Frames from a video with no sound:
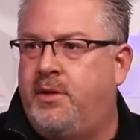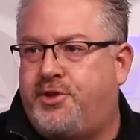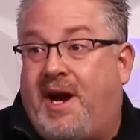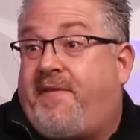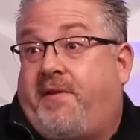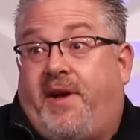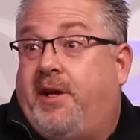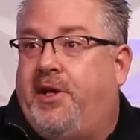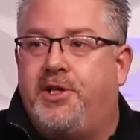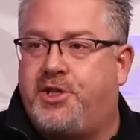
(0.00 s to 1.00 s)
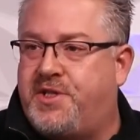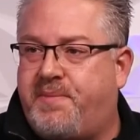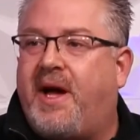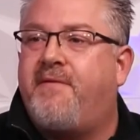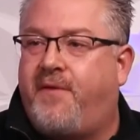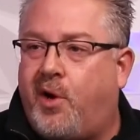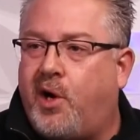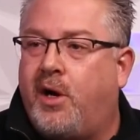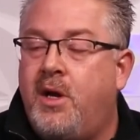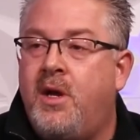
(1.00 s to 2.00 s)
violations by far.